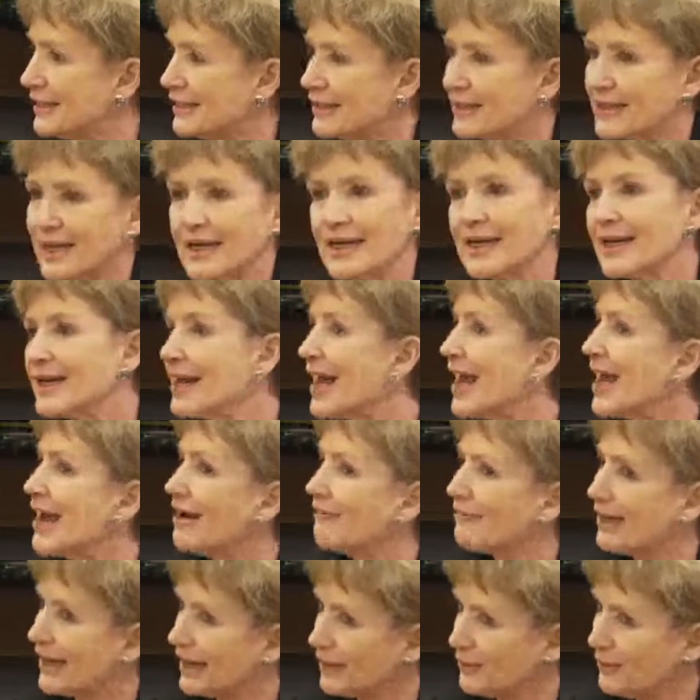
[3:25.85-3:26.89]
They didn't have
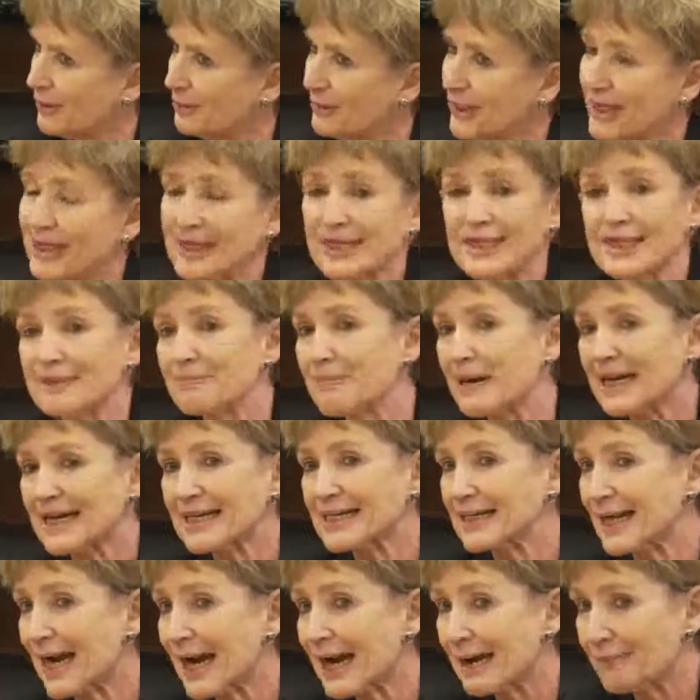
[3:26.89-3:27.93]
that equipment. It didn't make a
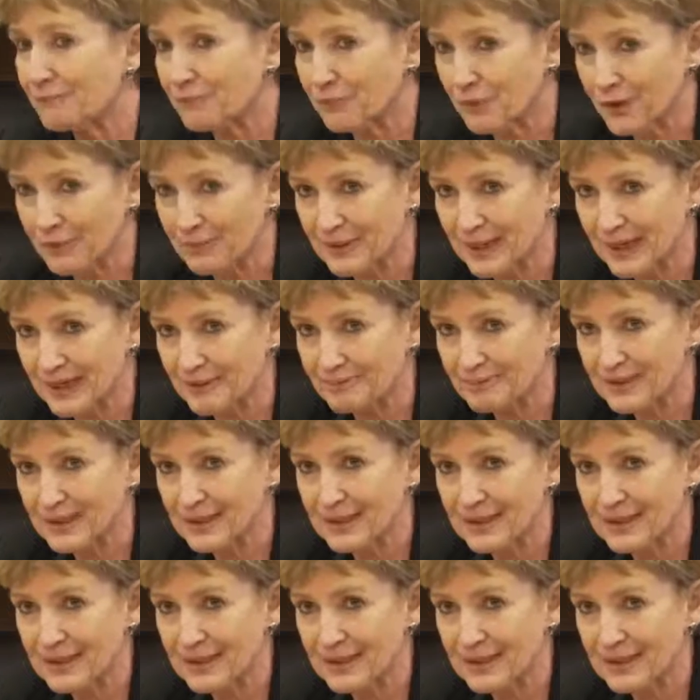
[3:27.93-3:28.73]
dime for them.